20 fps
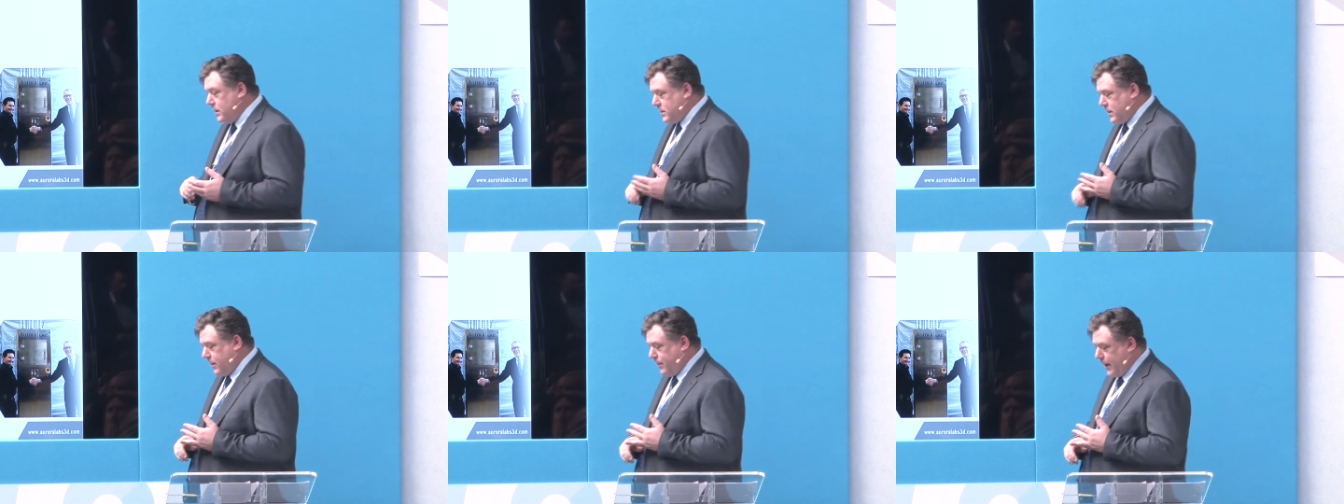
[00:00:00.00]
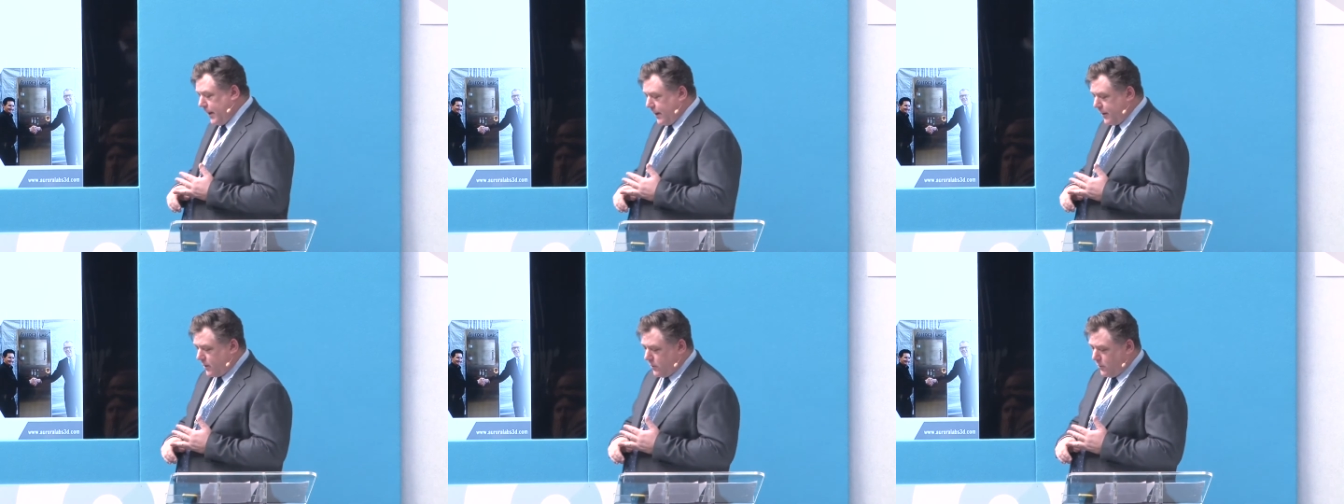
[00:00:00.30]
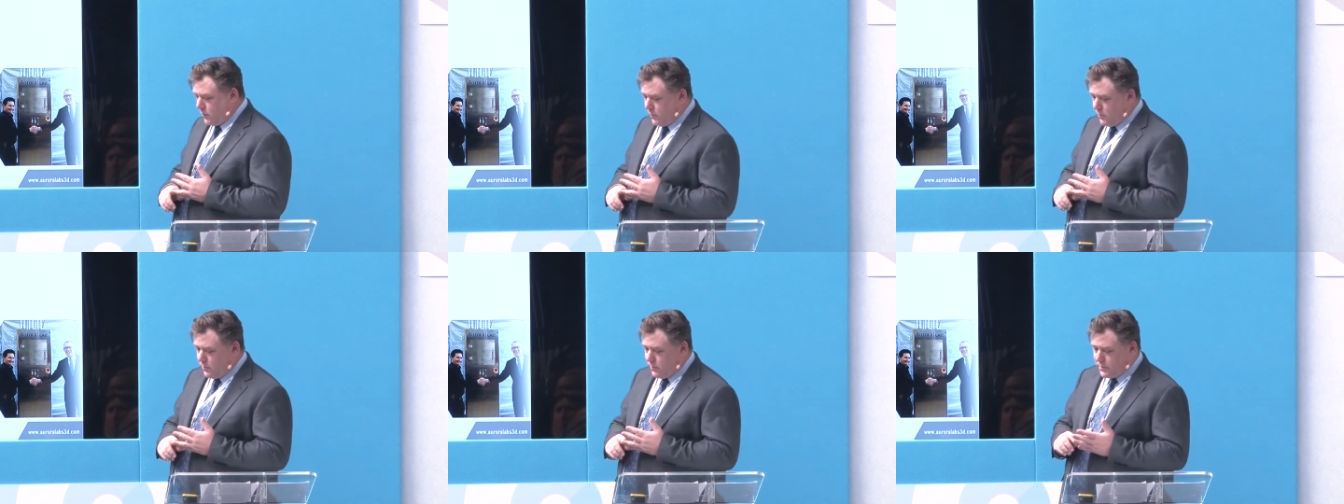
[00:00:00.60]
to
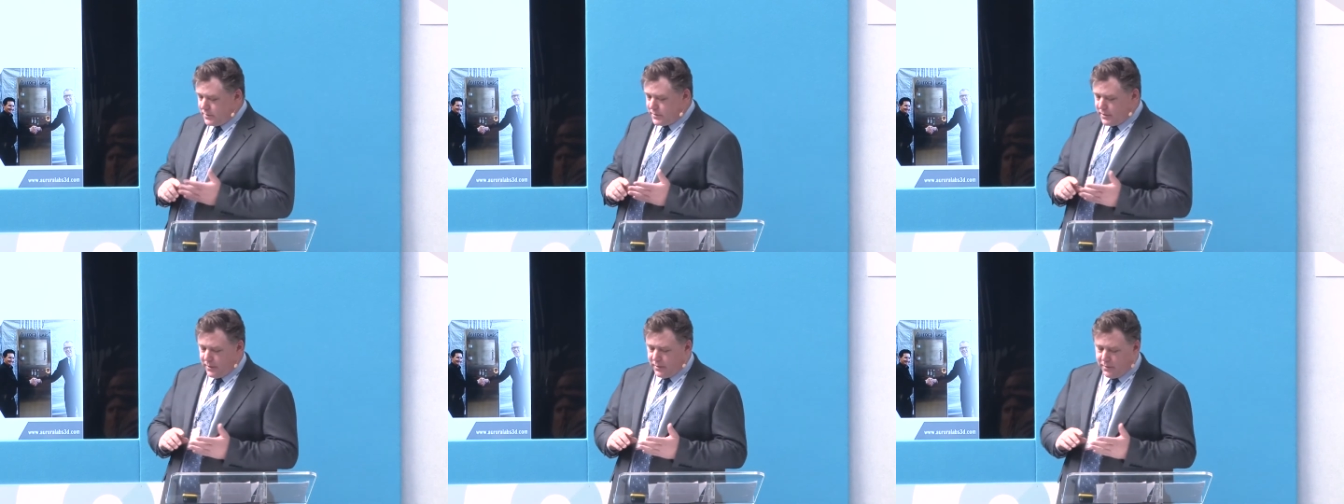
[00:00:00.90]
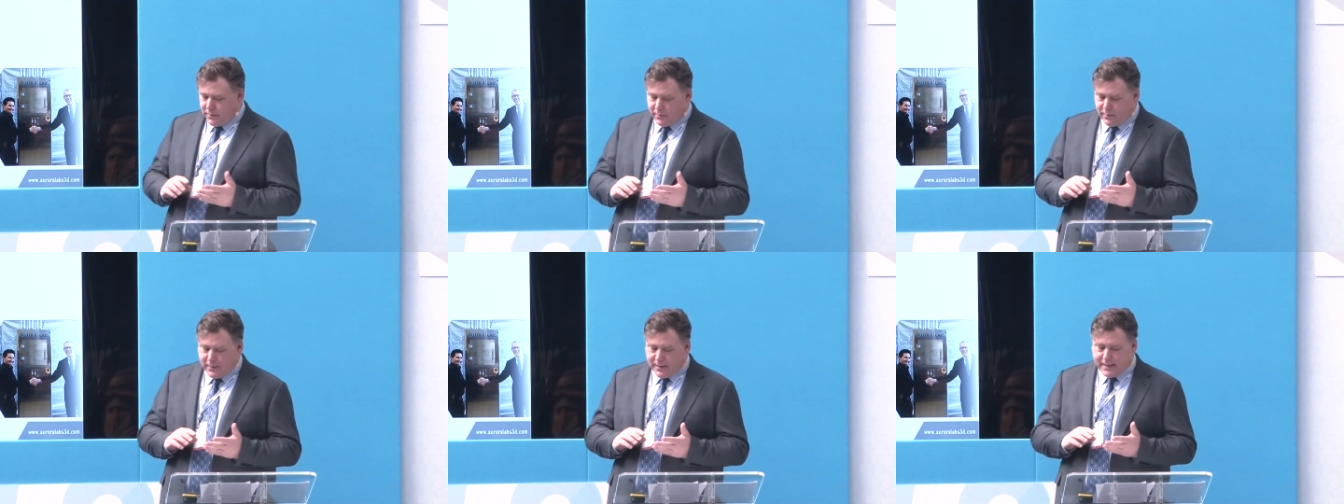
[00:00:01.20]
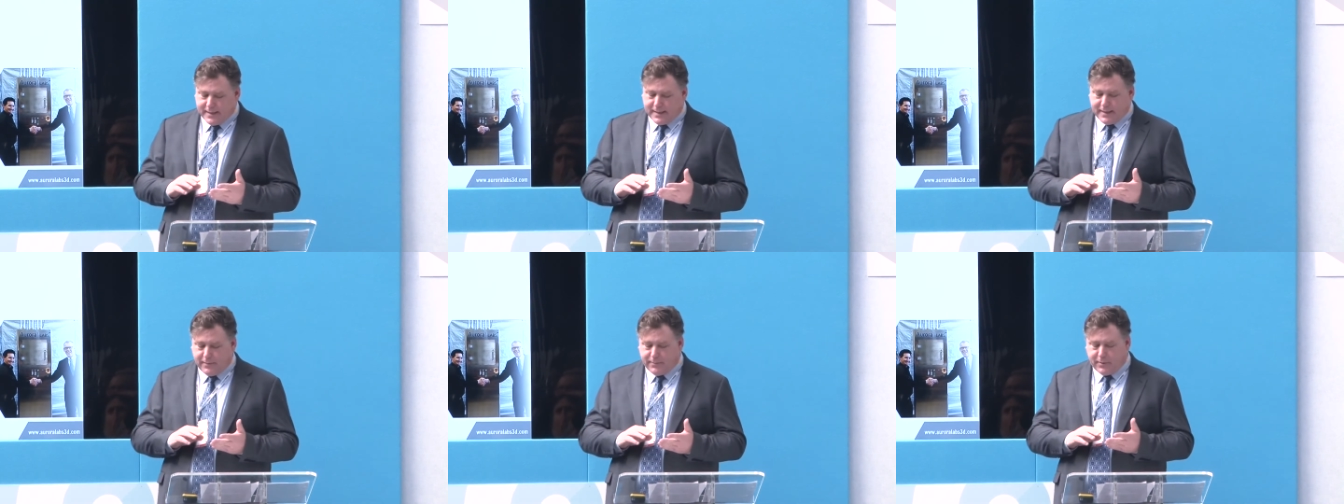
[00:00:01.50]
medical, to
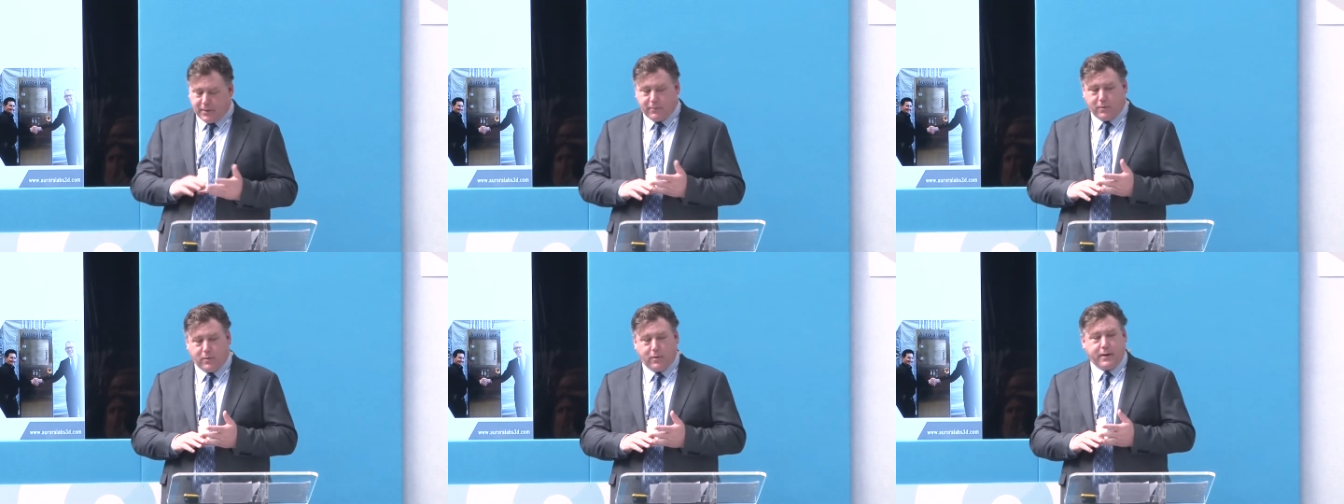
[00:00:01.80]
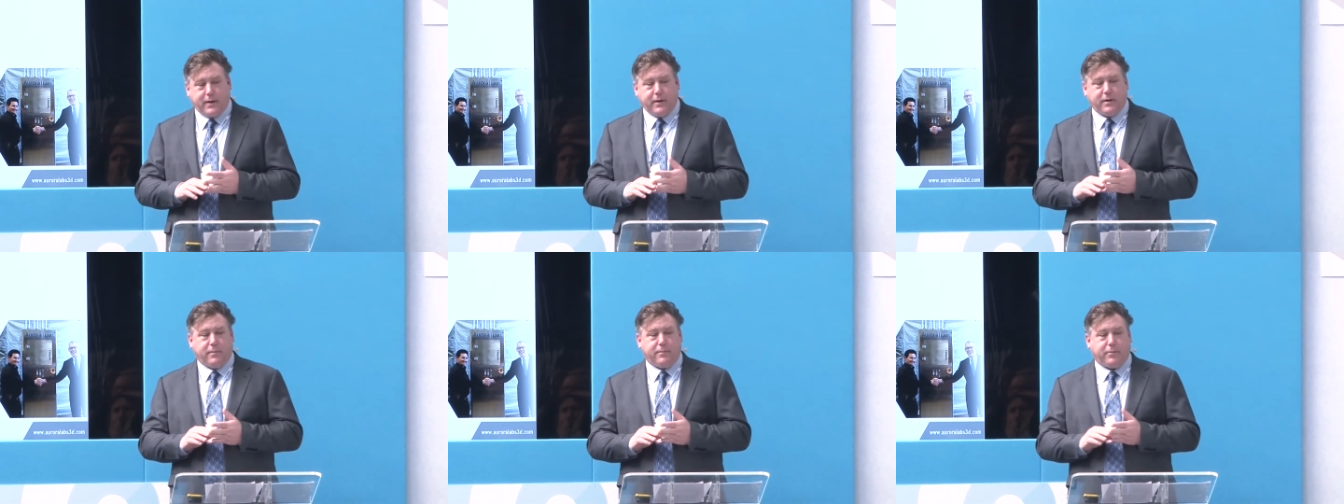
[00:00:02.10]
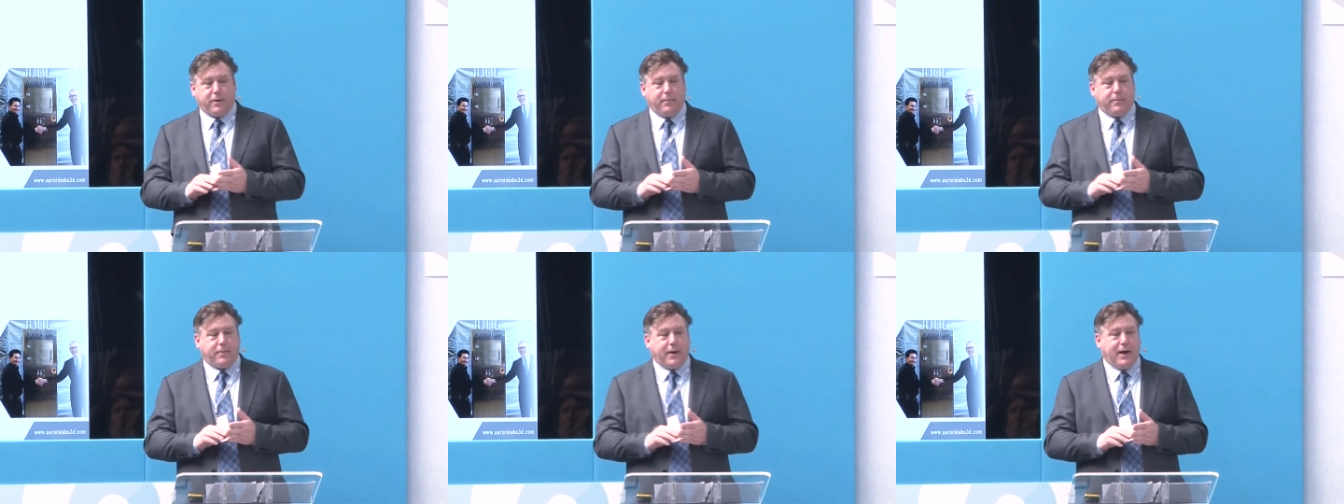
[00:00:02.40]
uh, people looking to
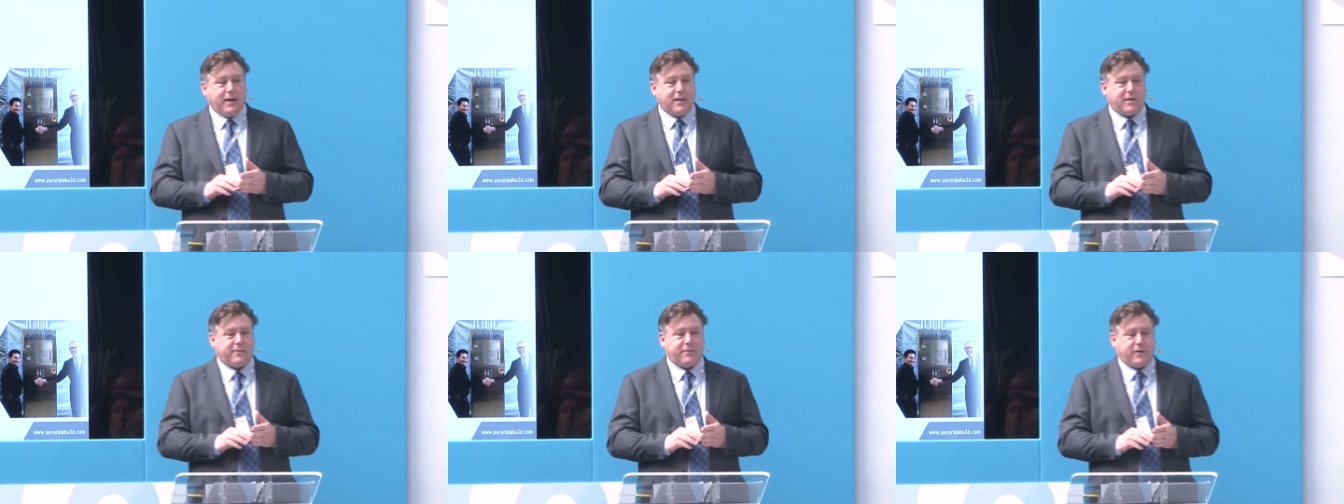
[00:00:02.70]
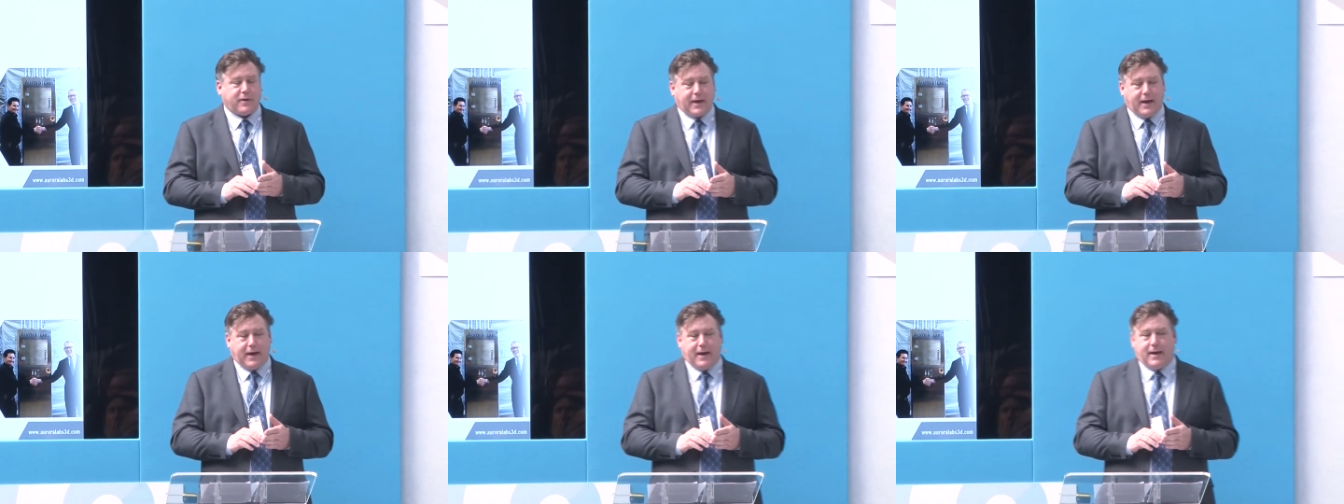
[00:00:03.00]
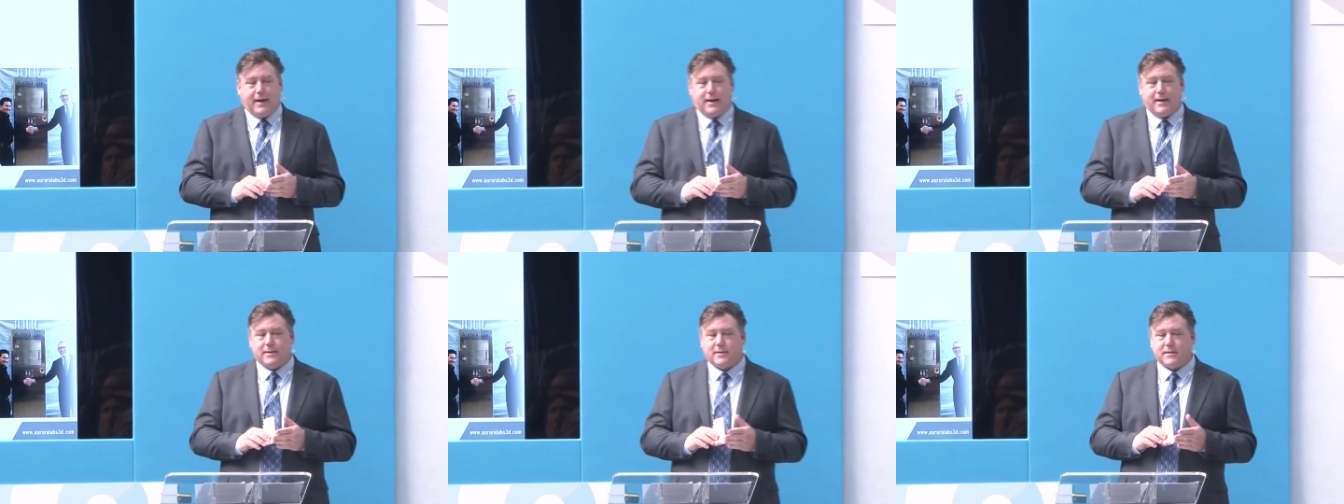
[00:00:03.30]
print parts for
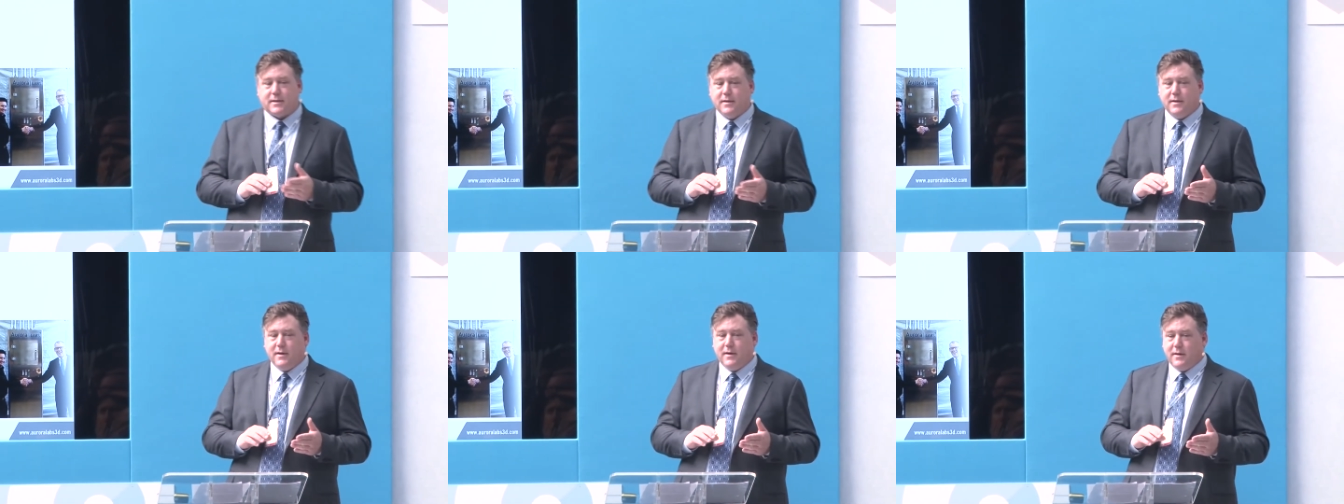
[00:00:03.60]
cars.